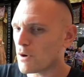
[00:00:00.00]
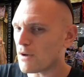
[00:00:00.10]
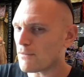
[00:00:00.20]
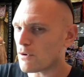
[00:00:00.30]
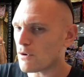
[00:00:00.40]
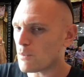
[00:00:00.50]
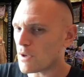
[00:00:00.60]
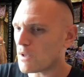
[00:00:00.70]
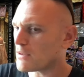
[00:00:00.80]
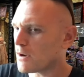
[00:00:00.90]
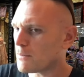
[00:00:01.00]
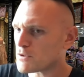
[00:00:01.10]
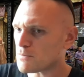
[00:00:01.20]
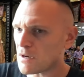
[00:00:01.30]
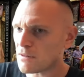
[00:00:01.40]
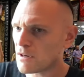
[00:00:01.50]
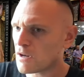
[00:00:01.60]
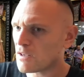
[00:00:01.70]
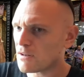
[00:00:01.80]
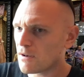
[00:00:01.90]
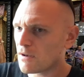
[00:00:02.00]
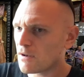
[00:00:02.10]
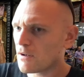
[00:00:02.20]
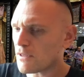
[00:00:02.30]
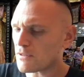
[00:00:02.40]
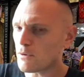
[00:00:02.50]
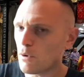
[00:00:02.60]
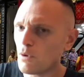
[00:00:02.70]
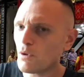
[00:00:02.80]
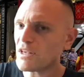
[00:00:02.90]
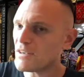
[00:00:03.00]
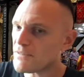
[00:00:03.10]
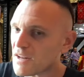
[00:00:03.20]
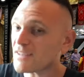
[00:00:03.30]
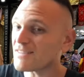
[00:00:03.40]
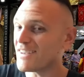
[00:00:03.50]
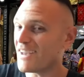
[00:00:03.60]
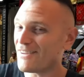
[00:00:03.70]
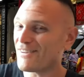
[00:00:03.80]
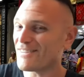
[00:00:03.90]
whatever, and we ended up spending the night, like the whole evening together.